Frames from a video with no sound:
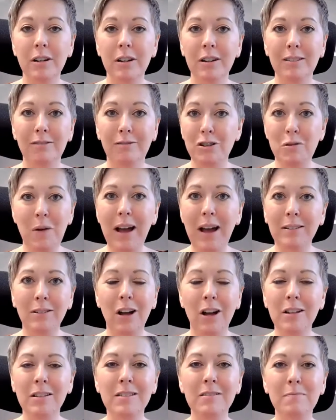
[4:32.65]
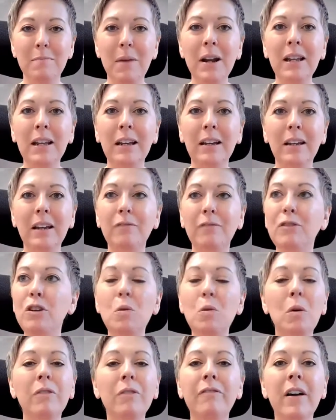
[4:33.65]
if you had lots of money, if
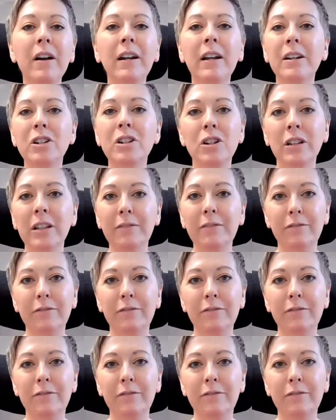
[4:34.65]
you were financially